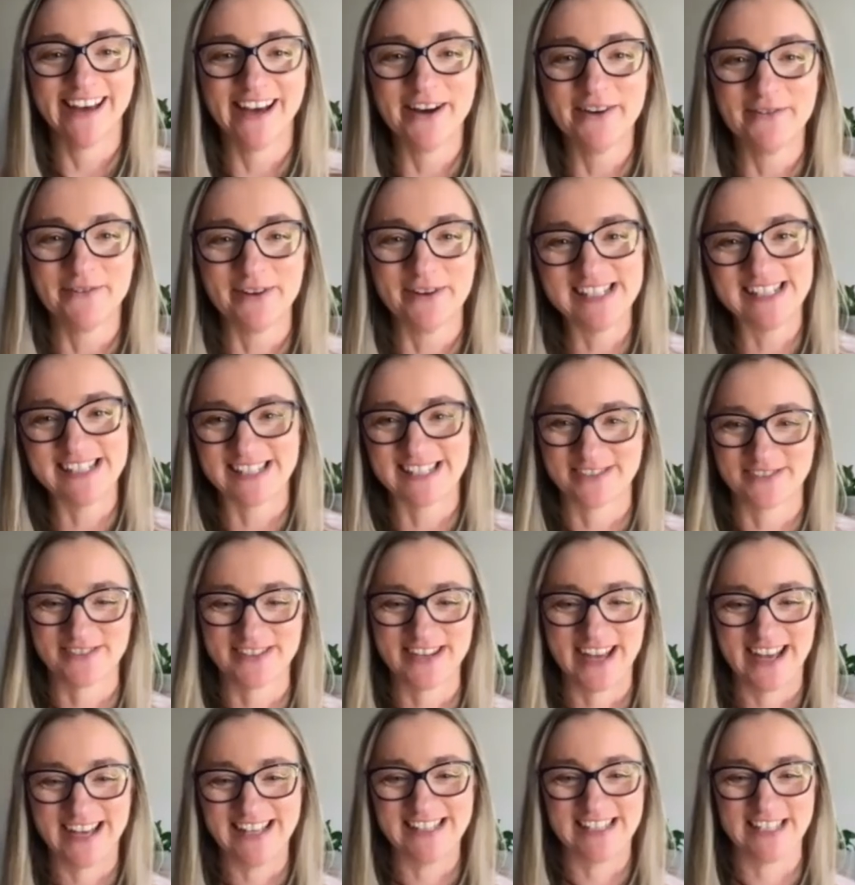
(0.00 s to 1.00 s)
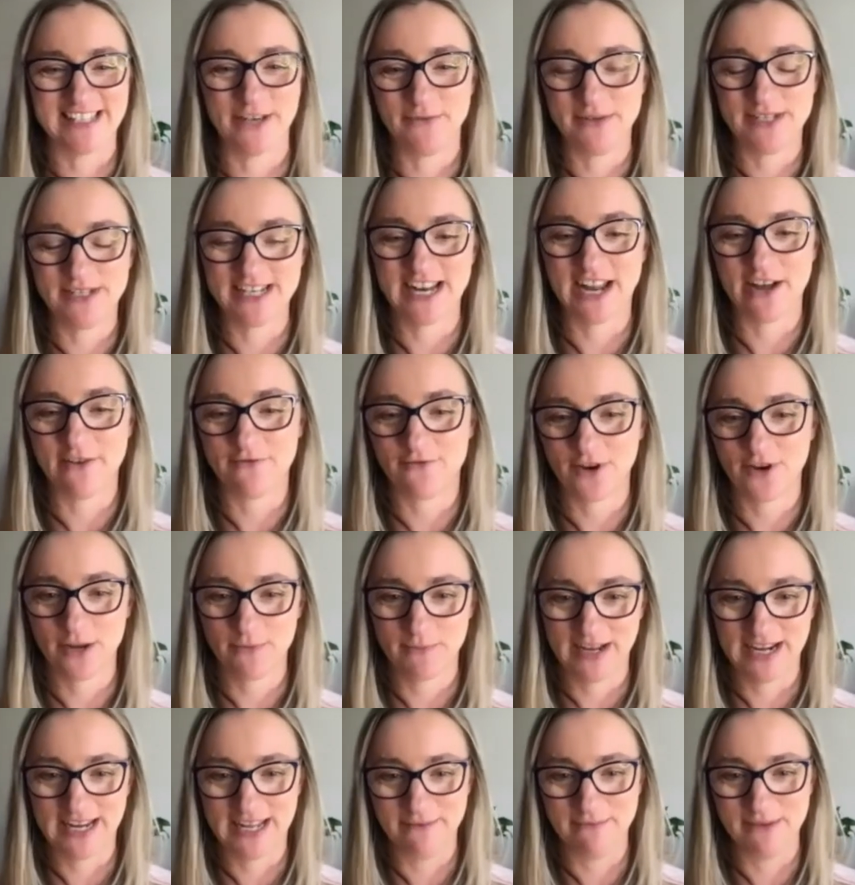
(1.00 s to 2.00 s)
We're just online, so we don't have very
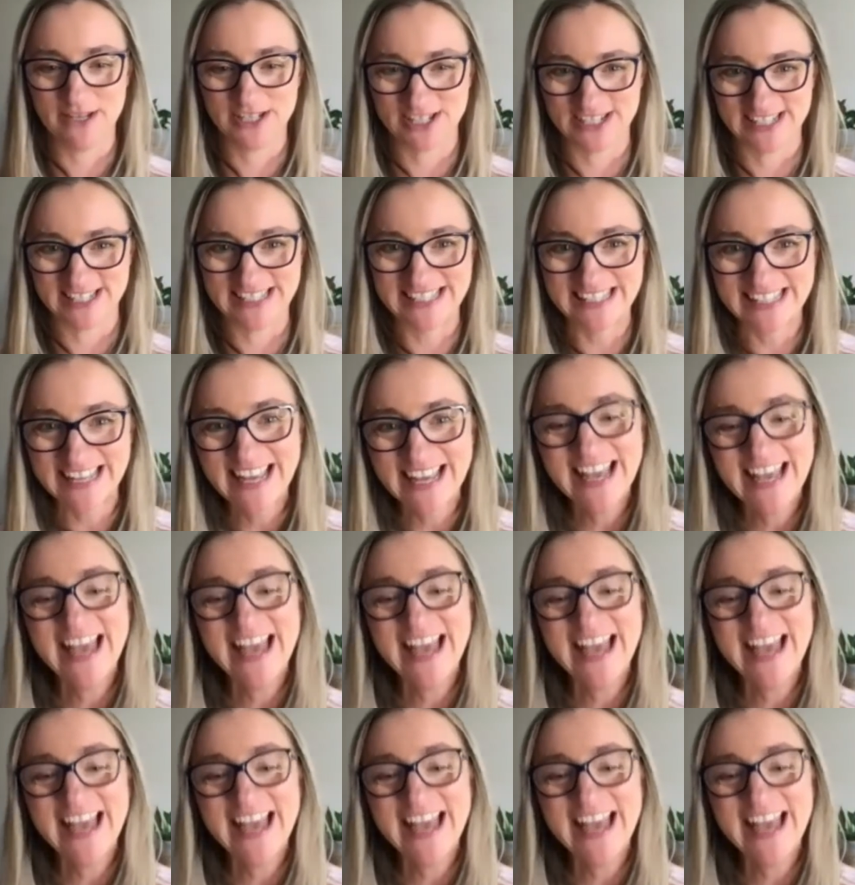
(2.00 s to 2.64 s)
many emissions."